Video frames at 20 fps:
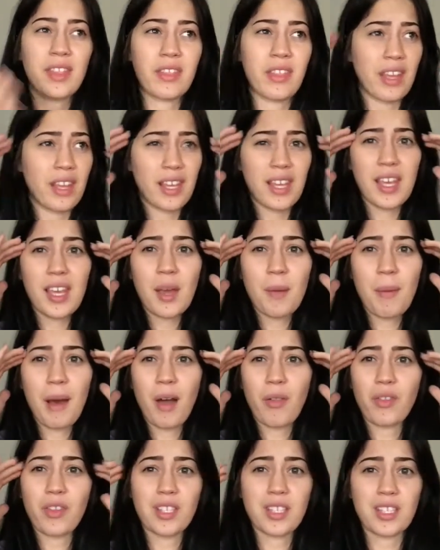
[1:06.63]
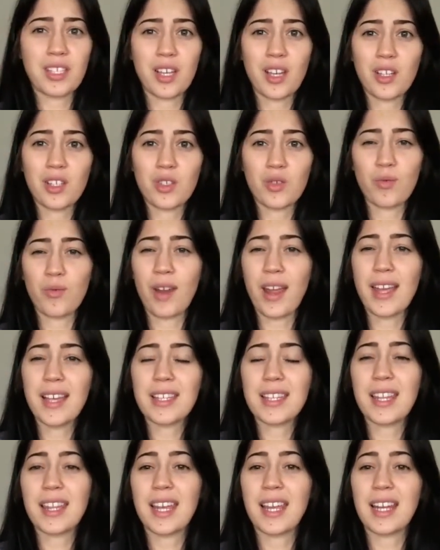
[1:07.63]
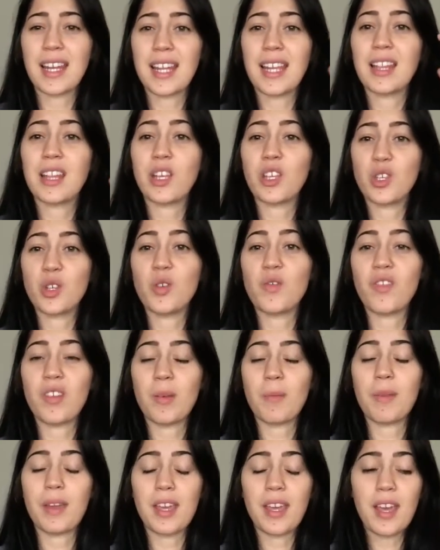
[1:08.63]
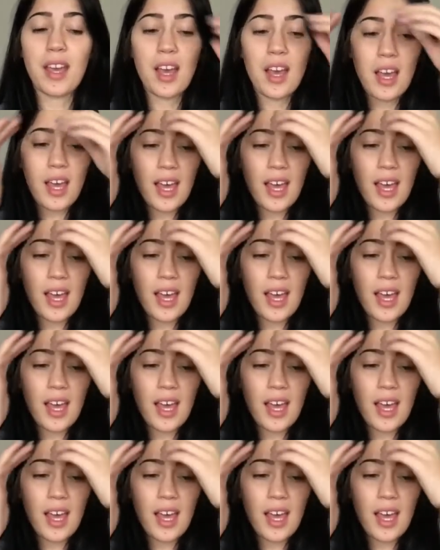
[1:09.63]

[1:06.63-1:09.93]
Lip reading: thinking about the sun's rays, that they need the UVB.